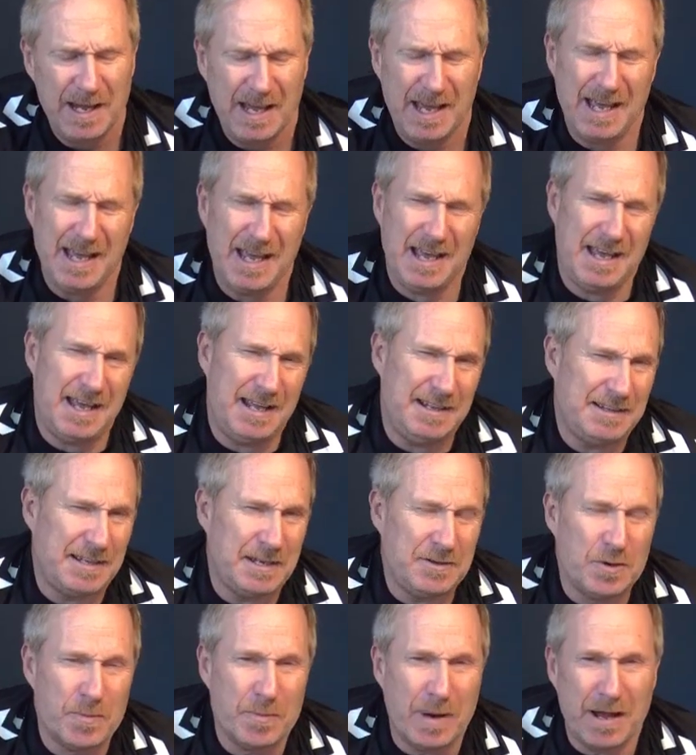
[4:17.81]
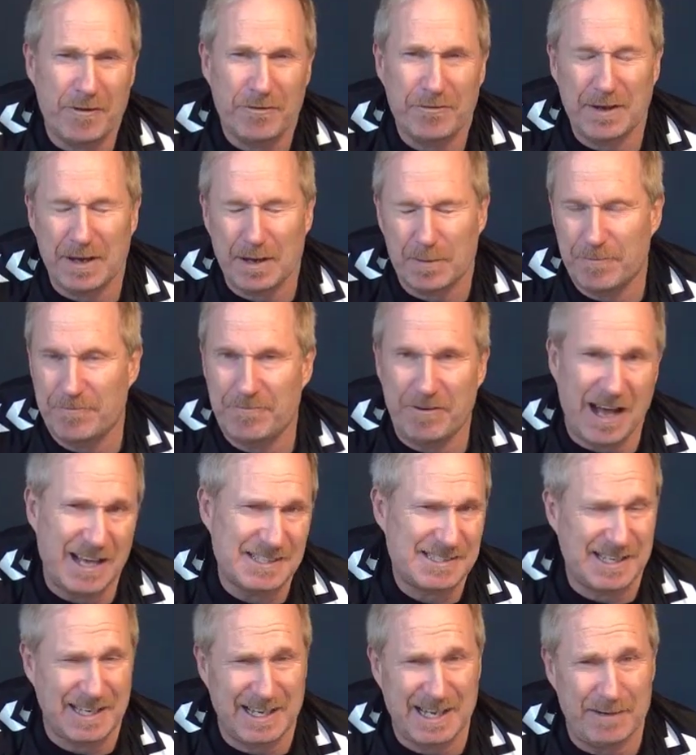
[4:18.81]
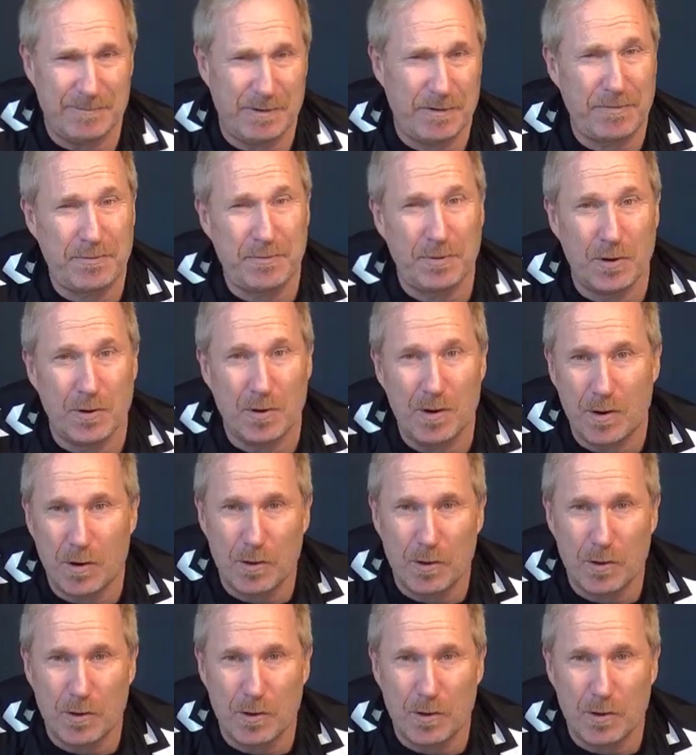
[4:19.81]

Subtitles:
And then you might think, fast and clever thrower,